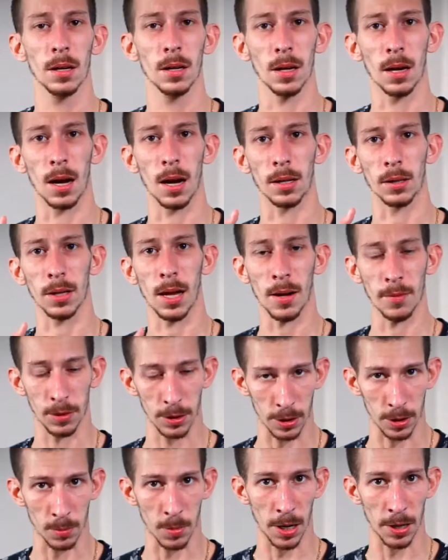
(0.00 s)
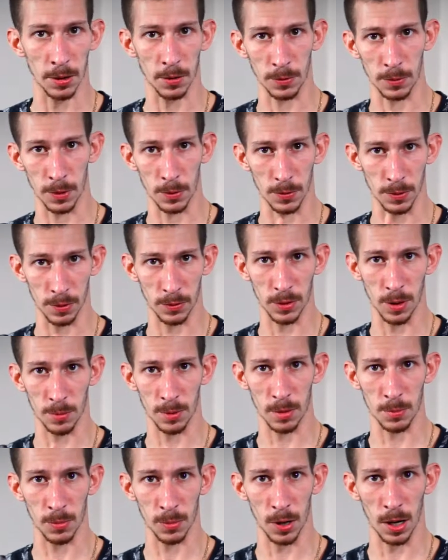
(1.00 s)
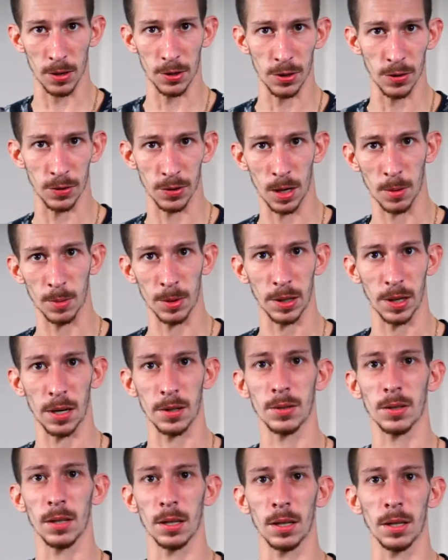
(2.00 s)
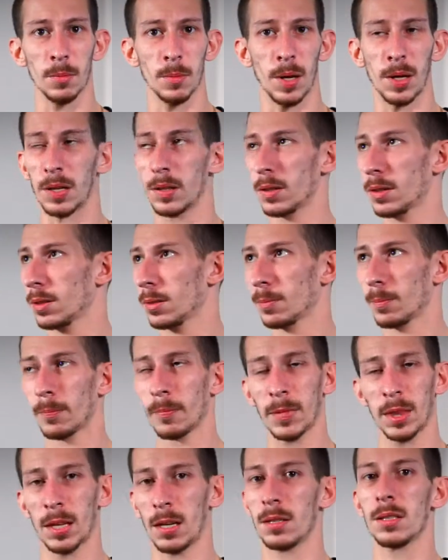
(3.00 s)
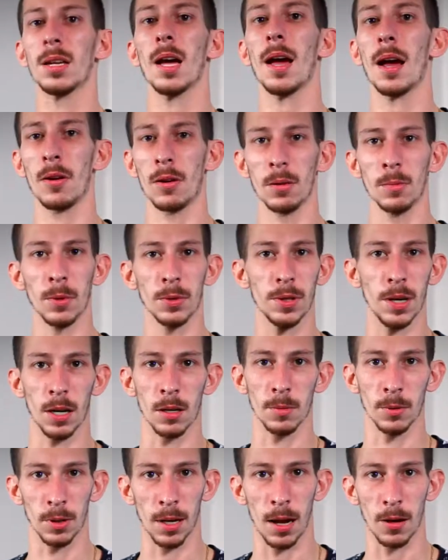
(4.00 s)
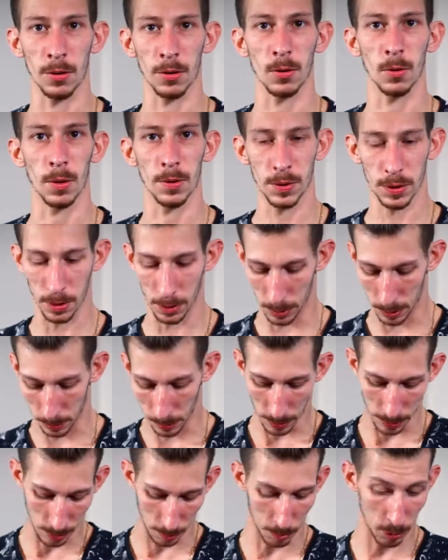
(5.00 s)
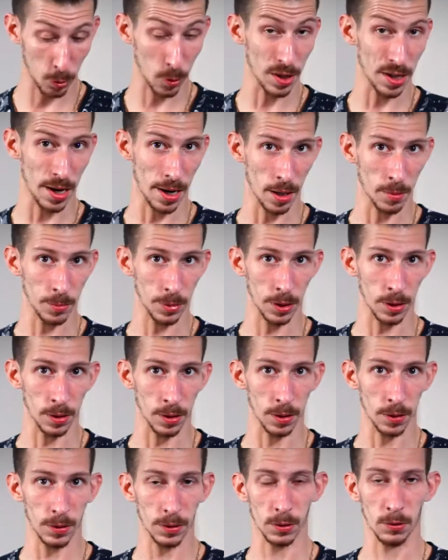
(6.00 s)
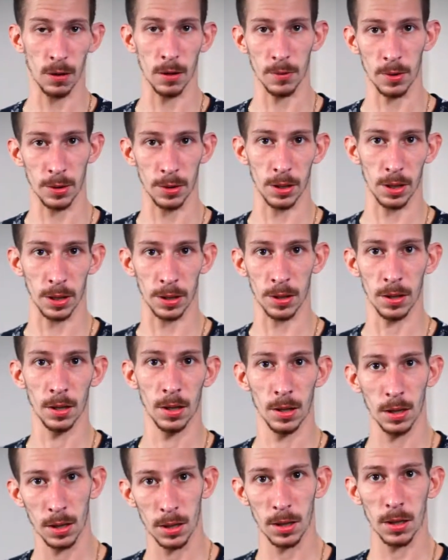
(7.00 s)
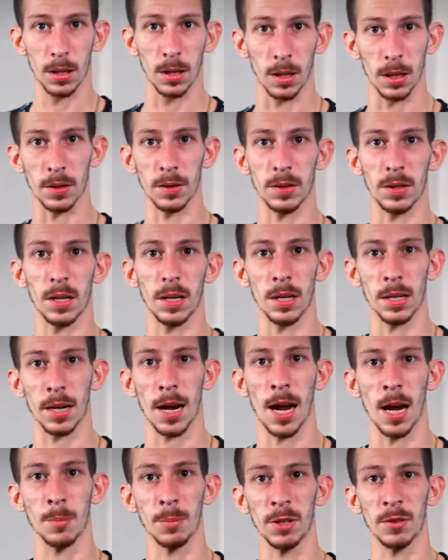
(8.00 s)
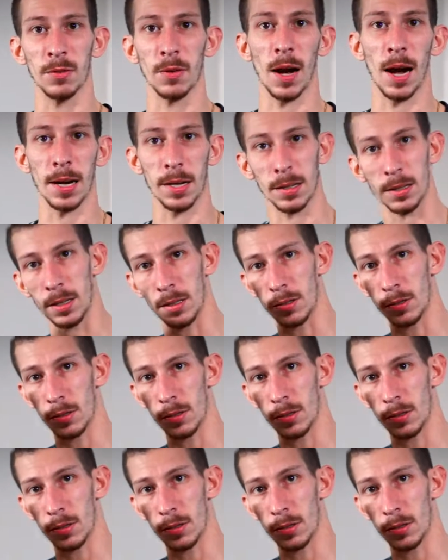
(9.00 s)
lavalier microphones. If something brushes up against it, it makes terrible loud noise, because there is a preamp in this, so everything is getting amplified and then